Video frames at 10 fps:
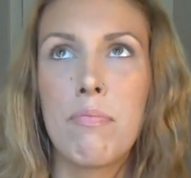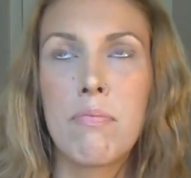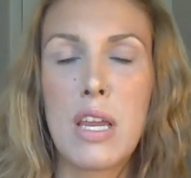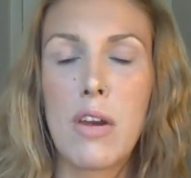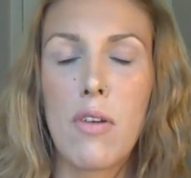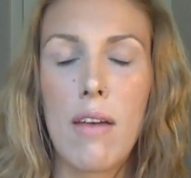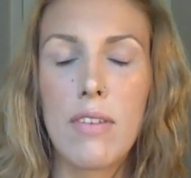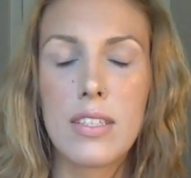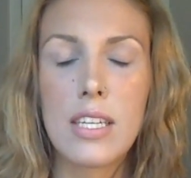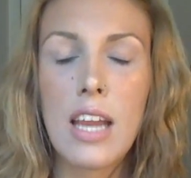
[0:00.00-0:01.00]

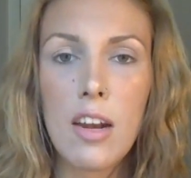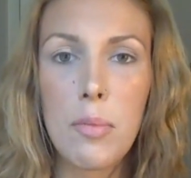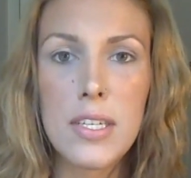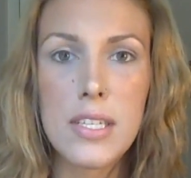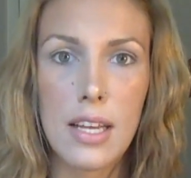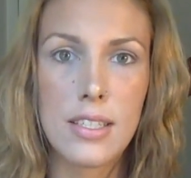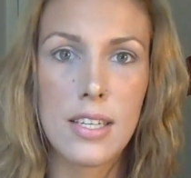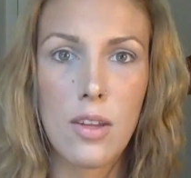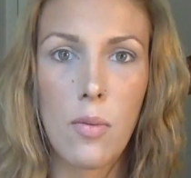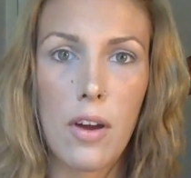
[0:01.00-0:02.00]
obviously kind of been
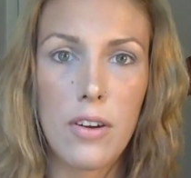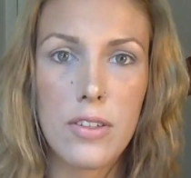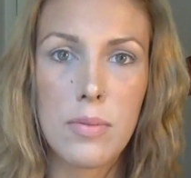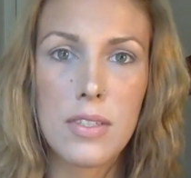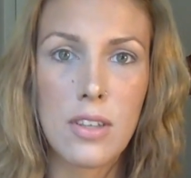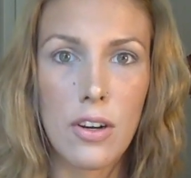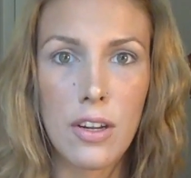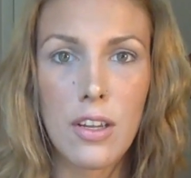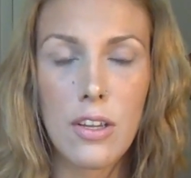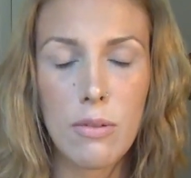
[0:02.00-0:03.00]
testing the waters with starting
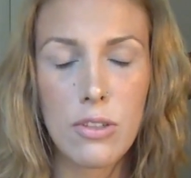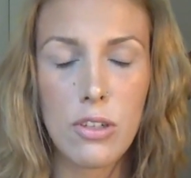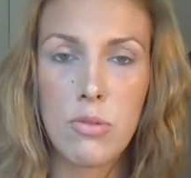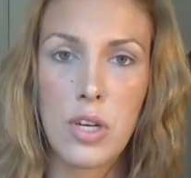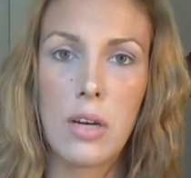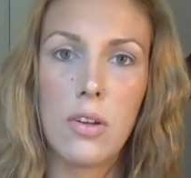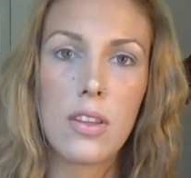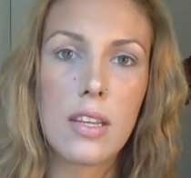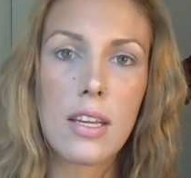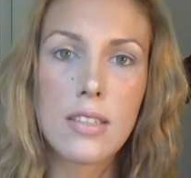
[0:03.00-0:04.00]
a YouTube channel
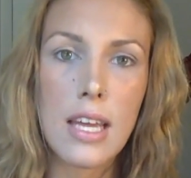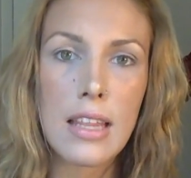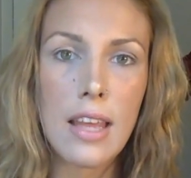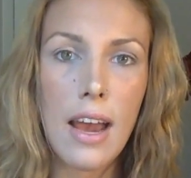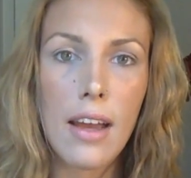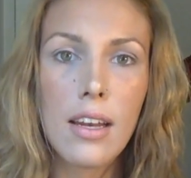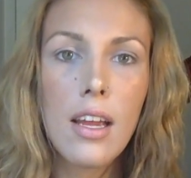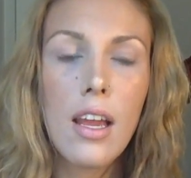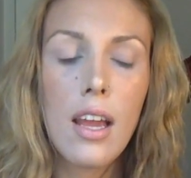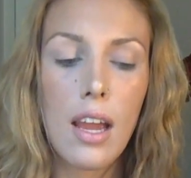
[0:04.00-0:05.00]
and things like that.
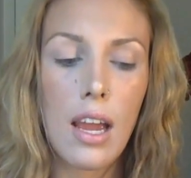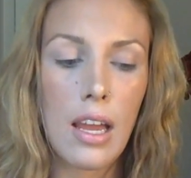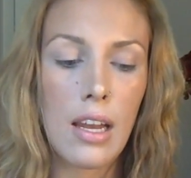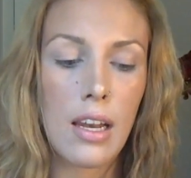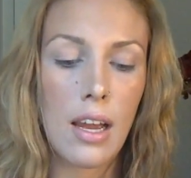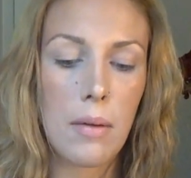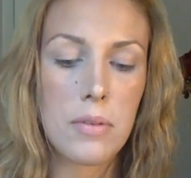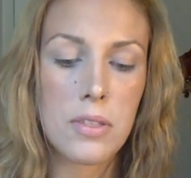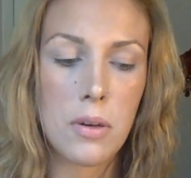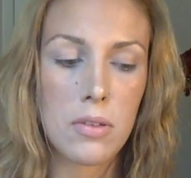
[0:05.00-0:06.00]
And I
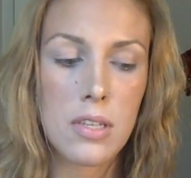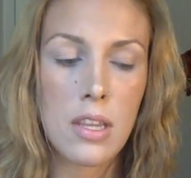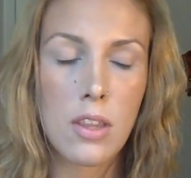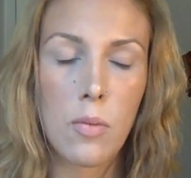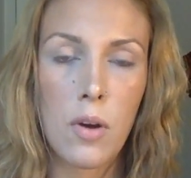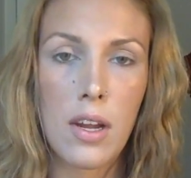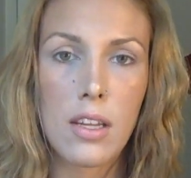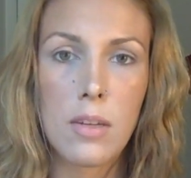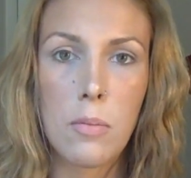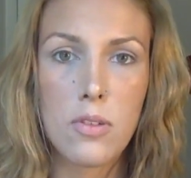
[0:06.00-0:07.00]
was noticing that the one I got
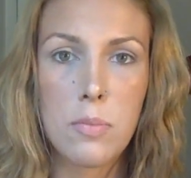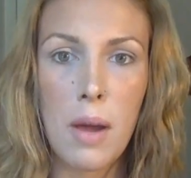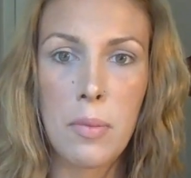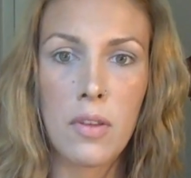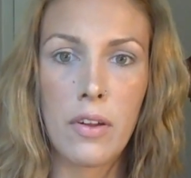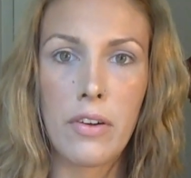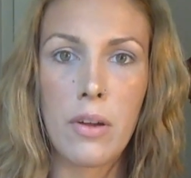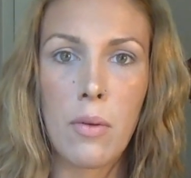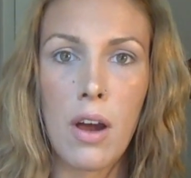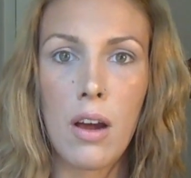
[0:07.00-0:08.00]
the most popularity
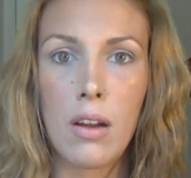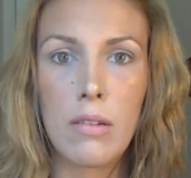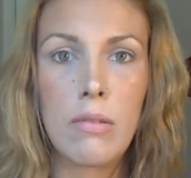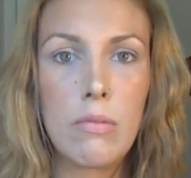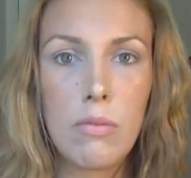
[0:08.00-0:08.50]
on